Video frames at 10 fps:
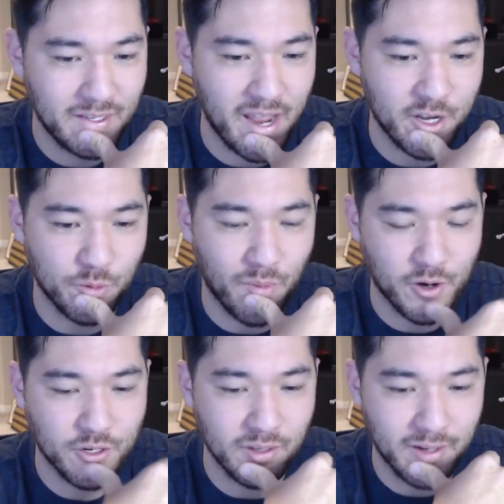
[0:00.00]
Daniel
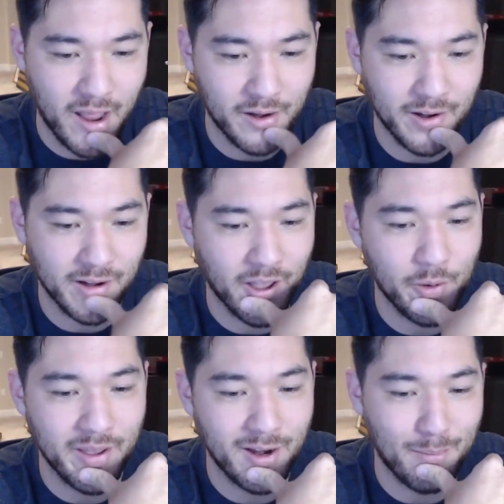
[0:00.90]
Marshall and I are going to
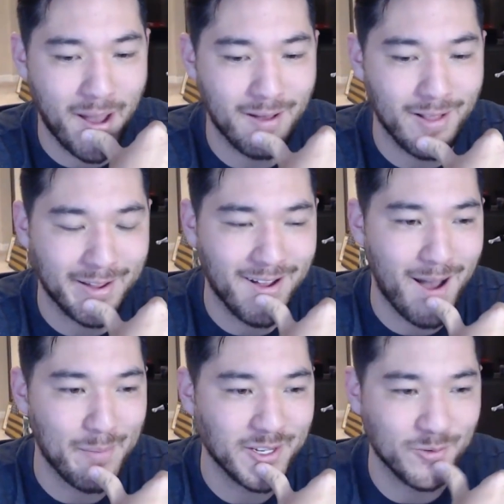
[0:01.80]
go hit up Mile High
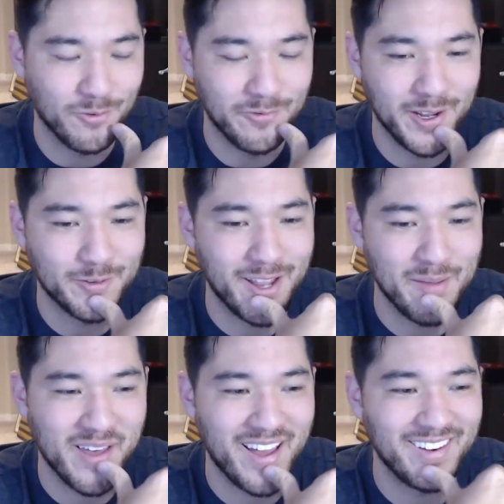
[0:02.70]
Comics and we'll
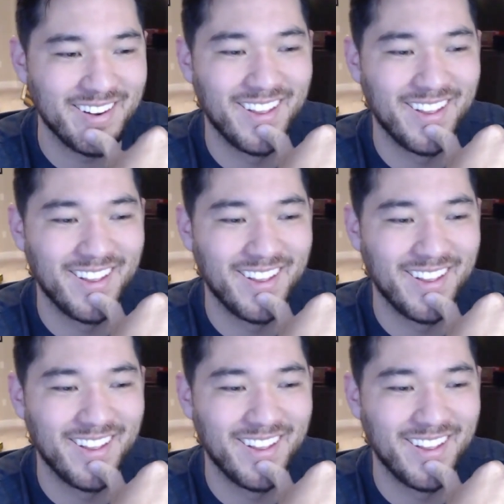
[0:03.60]
videotape that.